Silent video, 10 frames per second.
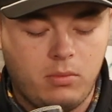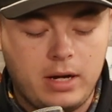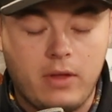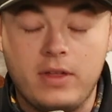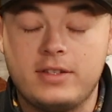
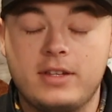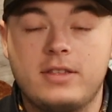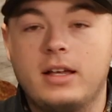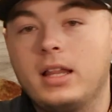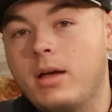Now this is
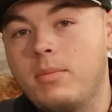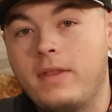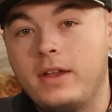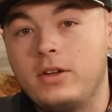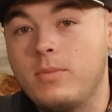the club
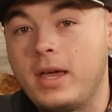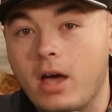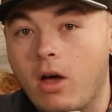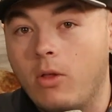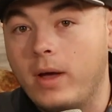that they do
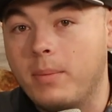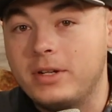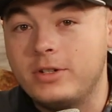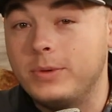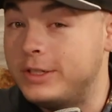make all the way up
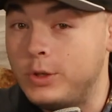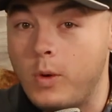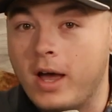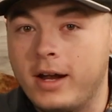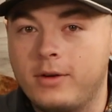into a
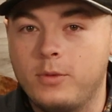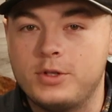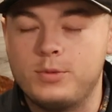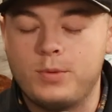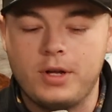2-iron,
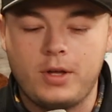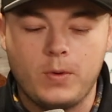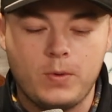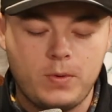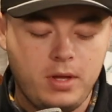which is pretty
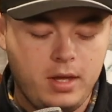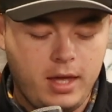cool.